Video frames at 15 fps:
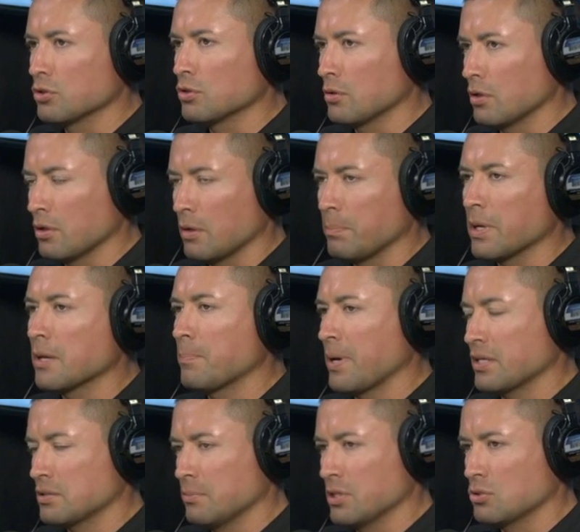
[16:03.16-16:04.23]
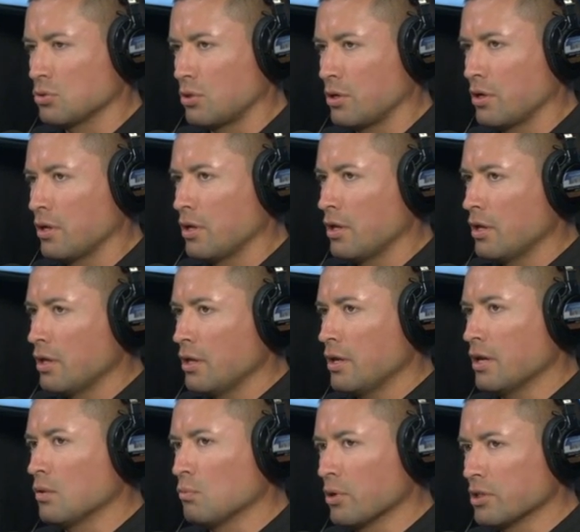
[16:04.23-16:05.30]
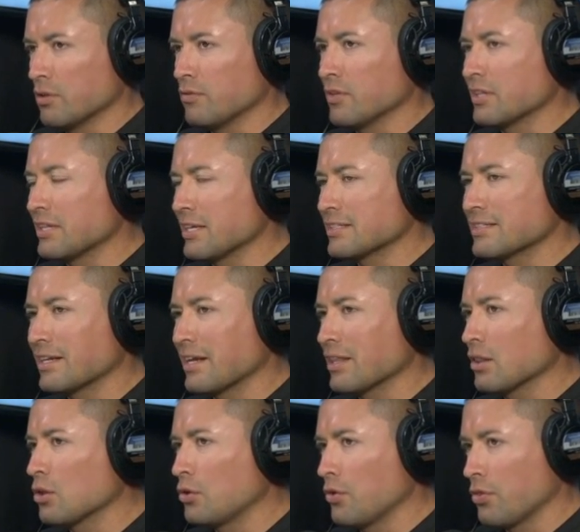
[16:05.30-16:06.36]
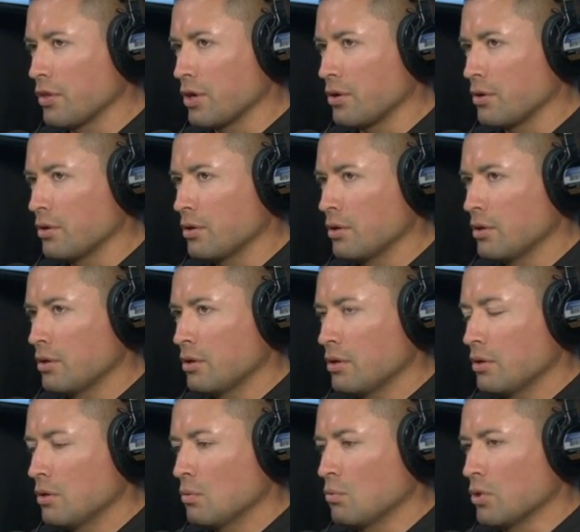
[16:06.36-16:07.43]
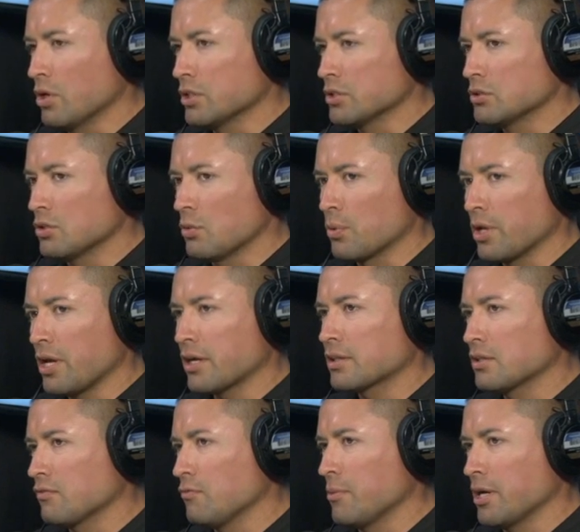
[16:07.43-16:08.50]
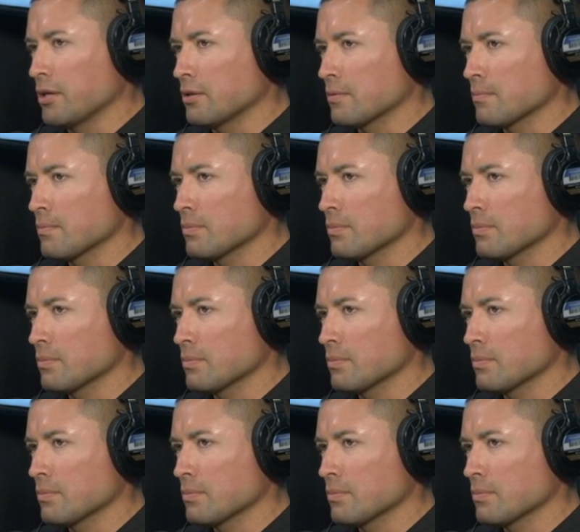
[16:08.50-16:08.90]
and a, a past mentor. And one of the things that I learned there was the reactive mind.